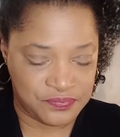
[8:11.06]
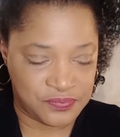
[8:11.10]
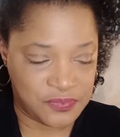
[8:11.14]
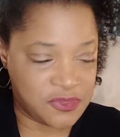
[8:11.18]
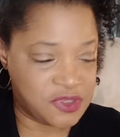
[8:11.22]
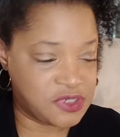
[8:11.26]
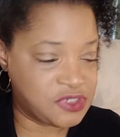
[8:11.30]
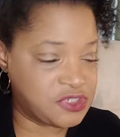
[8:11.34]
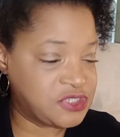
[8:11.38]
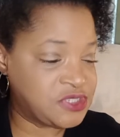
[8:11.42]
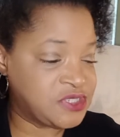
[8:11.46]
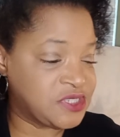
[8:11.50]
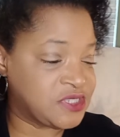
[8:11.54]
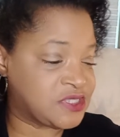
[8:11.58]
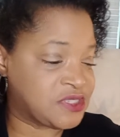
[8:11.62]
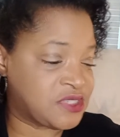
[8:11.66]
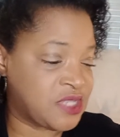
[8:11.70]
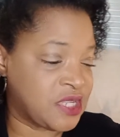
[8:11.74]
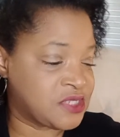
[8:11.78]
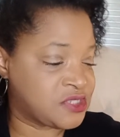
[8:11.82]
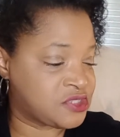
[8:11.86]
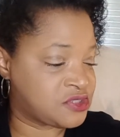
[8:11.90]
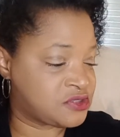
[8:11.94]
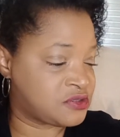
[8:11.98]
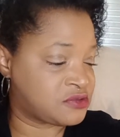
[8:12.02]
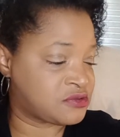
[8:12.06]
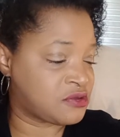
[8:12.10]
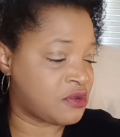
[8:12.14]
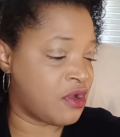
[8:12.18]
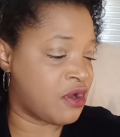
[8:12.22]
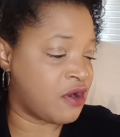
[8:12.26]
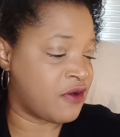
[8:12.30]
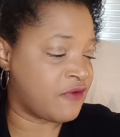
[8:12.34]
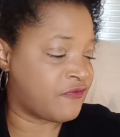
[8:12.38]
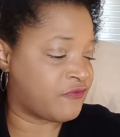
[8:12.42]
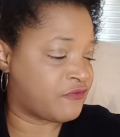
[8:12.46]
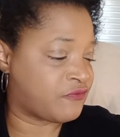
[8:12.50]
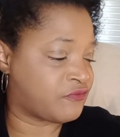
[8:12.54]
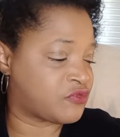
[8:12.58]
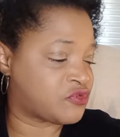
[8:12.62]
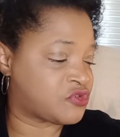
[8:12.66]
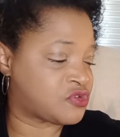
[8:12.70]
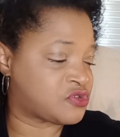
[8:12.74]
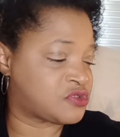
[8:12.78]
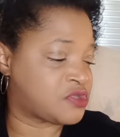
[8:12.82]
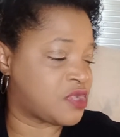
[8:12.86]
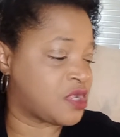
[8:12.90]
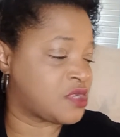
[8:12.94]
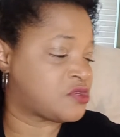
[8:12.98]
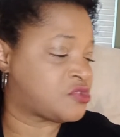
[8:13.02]
She's a sex star,
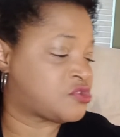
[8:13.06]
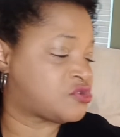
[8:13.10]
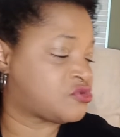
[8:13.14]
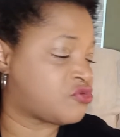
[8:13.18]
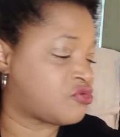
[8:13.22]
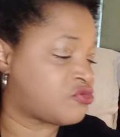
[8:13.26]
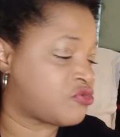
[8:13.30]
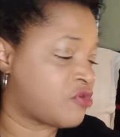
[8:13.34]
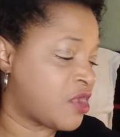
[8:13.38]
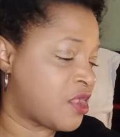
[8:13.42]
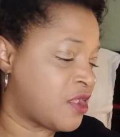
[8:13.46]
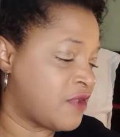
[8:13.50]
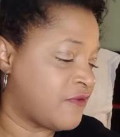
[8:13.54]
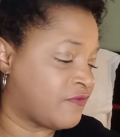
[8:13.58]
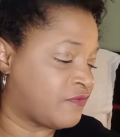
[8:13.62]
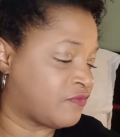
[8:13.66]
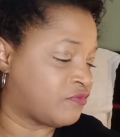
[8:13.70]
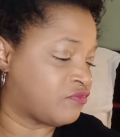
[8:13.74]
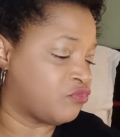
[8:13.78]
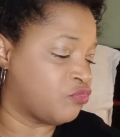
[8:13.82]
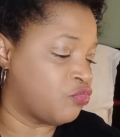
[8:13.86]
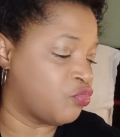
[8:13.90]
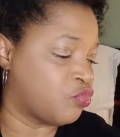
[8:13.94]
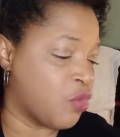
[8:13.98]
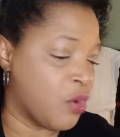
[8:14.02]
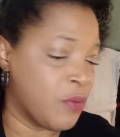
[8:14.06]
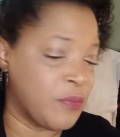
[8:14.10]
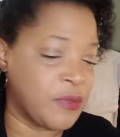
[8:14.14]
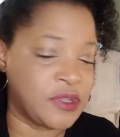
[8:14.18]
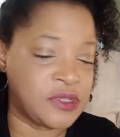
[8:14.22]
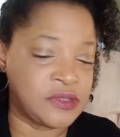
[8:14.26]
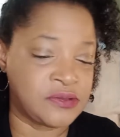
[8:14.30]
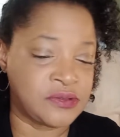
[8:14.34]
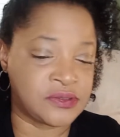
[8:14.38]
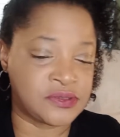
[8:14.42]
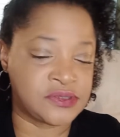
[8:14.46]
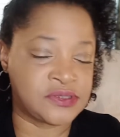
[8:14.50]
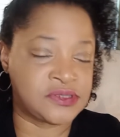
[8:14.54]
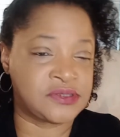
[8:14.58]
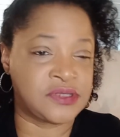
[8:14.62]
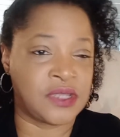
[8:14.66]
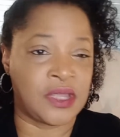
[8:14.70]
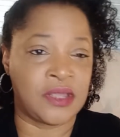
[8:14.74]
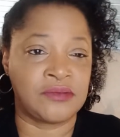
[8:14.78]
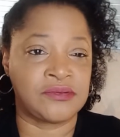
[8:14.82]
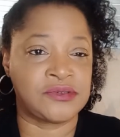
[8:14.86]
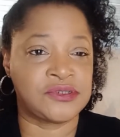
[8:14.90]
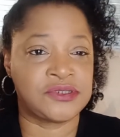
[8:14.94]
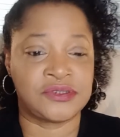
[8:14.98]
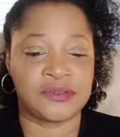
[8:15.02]
sex crave woman.
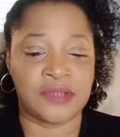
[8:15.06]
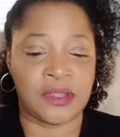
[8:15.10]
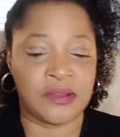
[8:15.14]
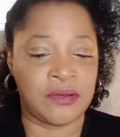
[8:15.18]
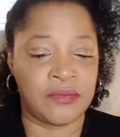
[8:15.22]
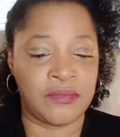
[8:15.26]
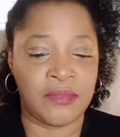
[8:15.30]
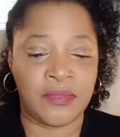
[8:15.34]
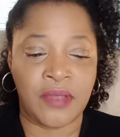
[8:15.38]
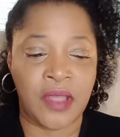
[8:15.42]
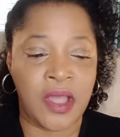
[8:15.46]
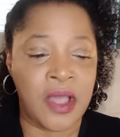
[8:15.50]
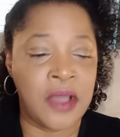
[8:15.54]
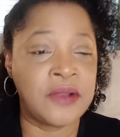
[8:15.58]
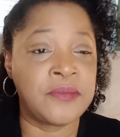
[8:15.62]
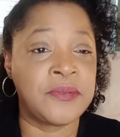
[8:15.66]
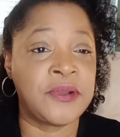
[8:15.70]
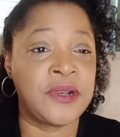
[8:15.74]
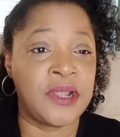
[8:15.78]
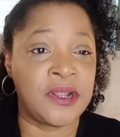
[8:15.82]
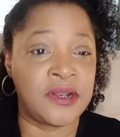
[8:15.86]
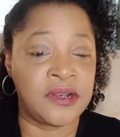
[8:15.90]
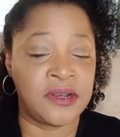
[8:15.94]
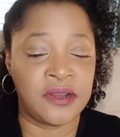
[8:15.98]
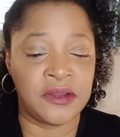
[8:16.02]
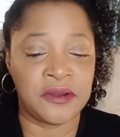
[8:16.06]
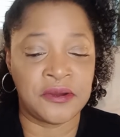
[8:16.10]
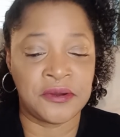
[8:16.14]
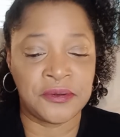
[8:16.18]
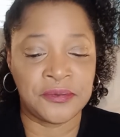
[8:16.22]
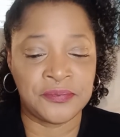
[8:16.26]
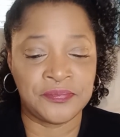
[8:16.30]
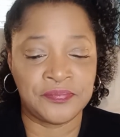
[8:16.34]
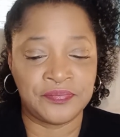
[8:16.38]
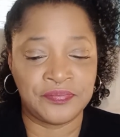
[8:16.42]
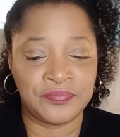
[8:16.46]
I'd have been out of there.